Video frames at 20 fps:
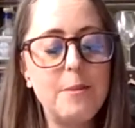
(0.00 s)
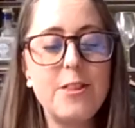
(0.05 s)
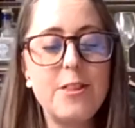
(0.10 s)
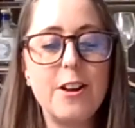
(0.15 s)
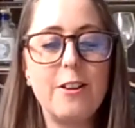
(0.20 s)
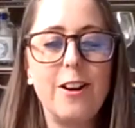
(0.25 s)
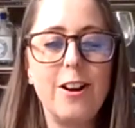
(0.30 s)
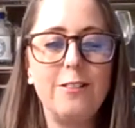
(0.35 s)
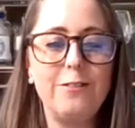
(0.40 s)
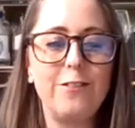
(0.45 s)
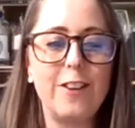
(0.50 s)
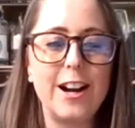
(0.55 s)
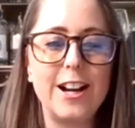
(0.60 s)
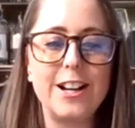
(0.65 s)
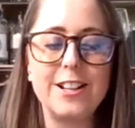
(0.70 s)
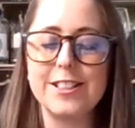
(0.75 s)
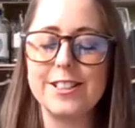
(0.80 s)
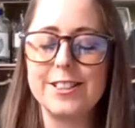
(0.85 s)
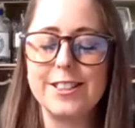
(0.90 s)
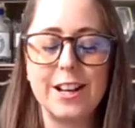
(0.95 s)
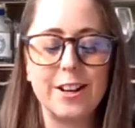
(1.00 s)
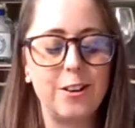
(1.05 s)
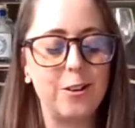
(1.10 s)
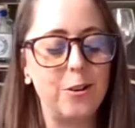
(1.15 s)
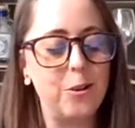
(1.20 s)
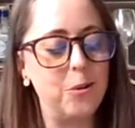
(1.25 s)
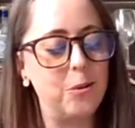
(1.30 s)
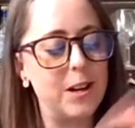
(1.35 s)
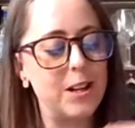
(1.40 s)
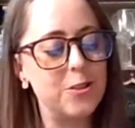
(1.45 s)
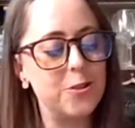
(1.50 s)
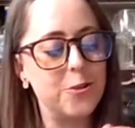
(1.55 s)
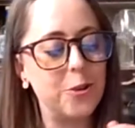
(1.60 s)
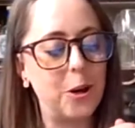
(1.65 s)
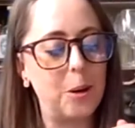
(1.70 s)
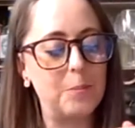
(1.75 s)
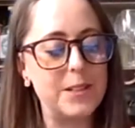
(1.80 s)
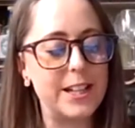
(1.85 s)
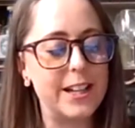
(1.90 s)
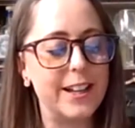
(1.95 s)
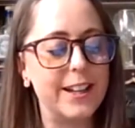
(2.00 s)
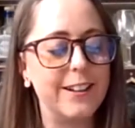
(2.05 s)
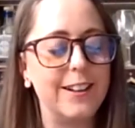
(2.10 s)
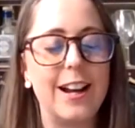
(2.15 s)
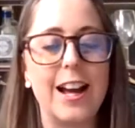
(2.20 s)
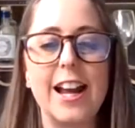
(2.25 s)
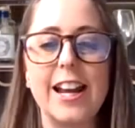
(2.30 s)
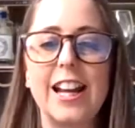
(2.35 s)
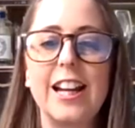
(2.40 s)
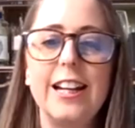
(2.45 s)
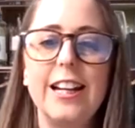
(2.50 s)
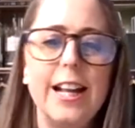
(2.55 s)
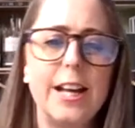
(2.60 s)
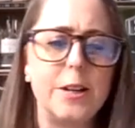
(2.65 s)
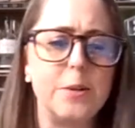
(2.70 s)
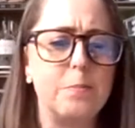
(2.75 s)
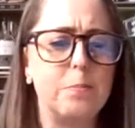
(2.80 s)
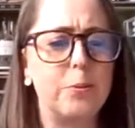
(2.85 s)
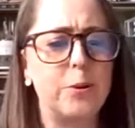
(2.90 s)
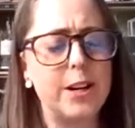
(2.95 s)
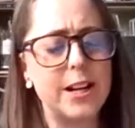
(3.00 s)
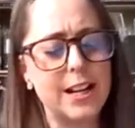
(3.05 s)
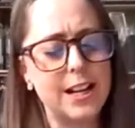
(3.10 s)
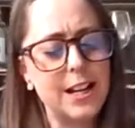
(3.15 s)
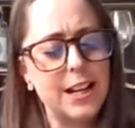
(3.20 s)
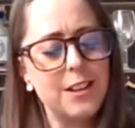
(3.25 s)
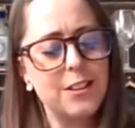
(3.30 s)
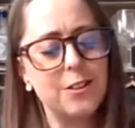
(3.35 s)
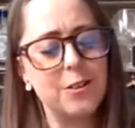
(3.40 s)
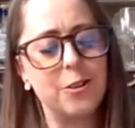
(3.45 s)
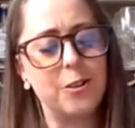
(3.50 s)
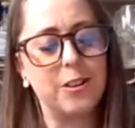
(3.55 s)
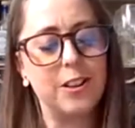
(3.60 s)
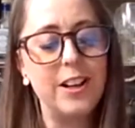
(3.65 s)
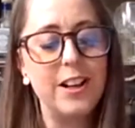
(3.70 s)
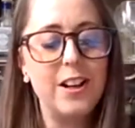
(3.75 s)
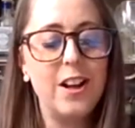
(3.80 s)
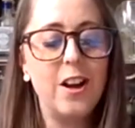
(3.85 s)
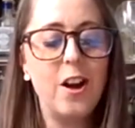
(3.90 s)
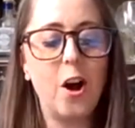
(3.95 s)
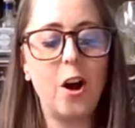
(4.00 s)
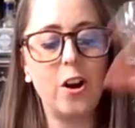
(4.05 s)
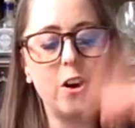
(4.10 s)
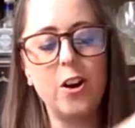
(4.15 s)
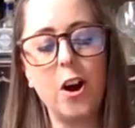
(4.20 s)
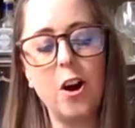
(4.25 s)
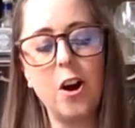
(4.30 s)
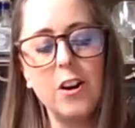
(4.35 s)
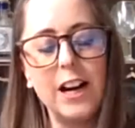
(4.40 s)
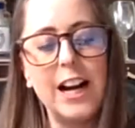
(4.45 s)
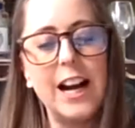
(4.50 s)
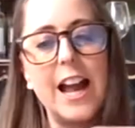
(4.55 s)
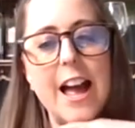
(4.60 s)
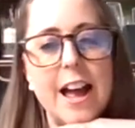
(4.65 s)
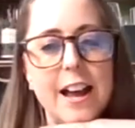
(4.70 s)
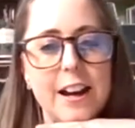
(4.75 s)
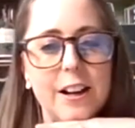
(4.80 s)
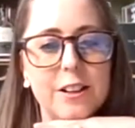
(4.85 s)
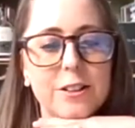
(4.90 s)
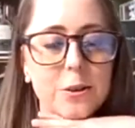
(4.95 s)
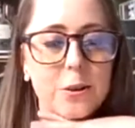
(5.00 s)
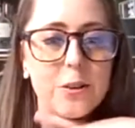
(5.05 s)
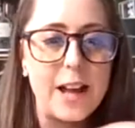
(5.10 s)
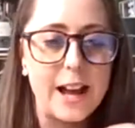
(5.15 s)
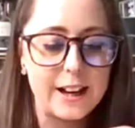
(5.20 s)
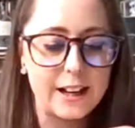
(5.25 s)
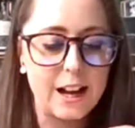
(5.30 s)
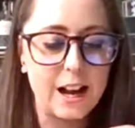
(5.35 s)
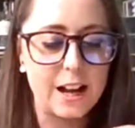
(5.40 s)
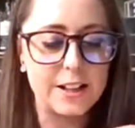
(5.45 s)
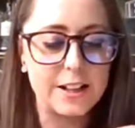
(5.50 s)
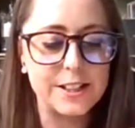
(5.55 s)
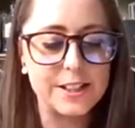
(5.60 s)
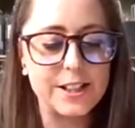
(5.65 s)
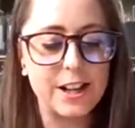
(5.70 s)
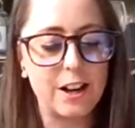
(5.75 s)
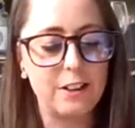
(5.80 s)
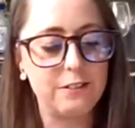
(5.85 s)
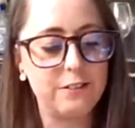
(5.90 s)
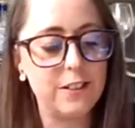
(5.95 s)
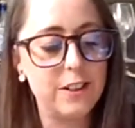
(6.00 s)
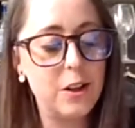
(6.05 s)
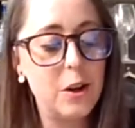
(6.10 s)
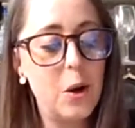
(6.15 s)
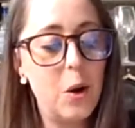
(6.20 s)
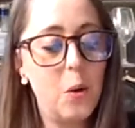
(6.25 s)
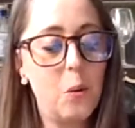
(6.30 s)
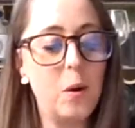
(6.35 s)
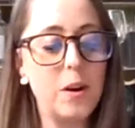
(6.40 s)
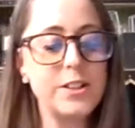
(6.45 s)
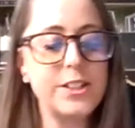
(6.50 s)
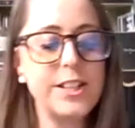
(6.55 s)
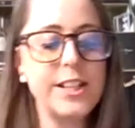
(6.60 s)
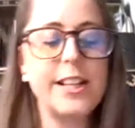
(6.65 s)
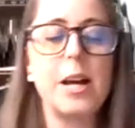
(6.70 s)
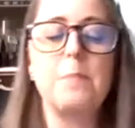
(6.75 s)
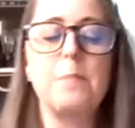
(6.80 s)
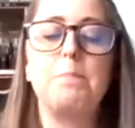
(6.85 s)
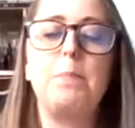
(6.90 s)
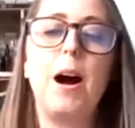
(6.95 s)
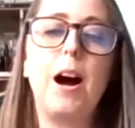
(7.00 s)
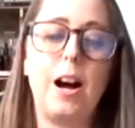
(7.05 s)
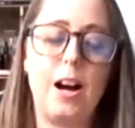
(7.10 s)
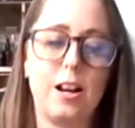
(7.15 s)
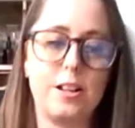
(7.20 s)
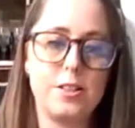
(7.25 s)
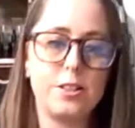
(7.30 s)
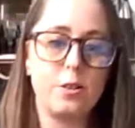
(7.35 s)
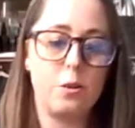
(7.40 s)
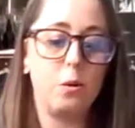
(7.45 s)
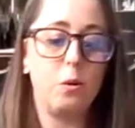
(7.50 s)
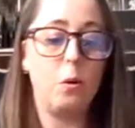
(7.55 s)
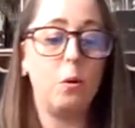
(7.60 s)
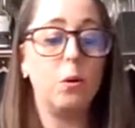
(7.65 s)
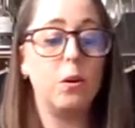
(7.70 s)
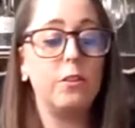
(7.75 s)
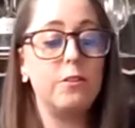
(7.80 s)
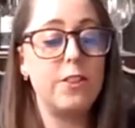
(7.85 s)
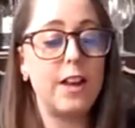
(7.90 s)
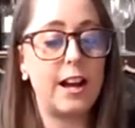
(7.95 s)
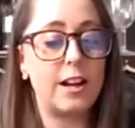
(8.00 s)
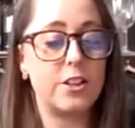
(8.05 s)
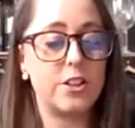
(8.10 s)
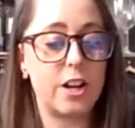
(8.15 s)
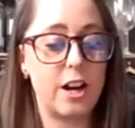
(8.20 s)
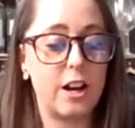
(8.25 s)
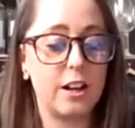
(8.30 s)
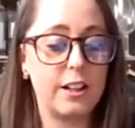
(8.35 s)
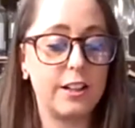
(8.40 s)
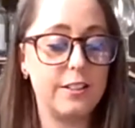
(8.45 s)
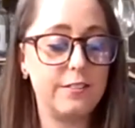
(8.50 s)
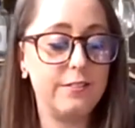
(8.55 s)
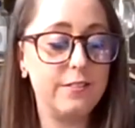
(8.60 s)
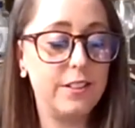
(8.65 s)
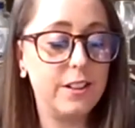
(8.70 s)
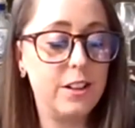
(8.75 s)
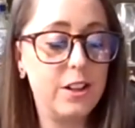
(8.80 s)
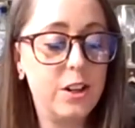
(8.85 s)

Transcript: there are phrases that are always dropped in, like let it breathe or long legs, all that kind of stuff. Once you get past all of that jargon,